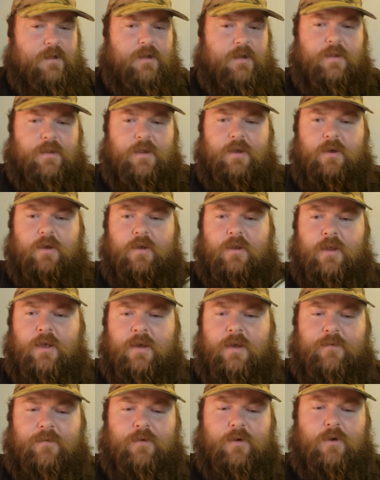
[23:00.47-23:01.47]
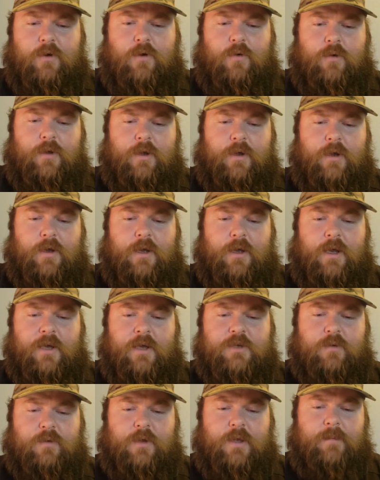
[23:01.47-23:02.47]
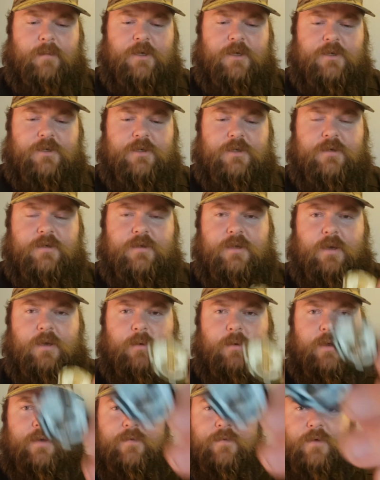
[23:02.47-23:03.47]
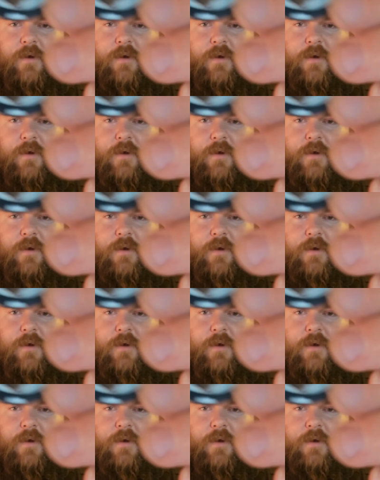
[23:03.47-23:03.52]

they all have their own actual image that we've